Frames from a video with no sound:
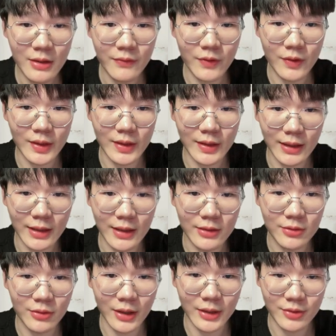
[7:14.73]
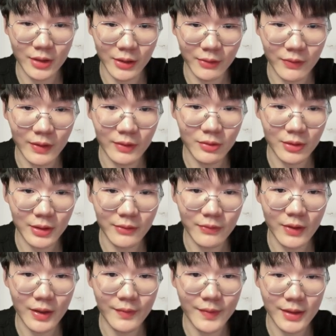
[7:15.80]
for the Nikkei
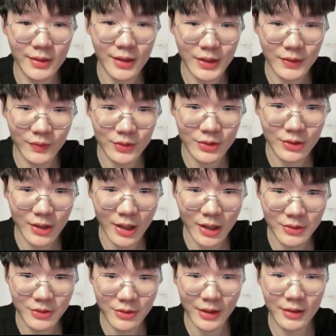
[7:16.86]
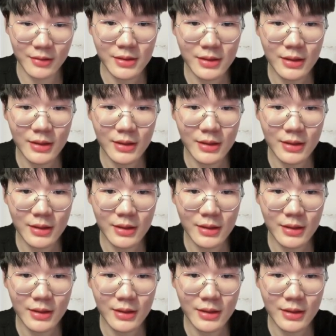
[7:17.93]
225 index future contracts.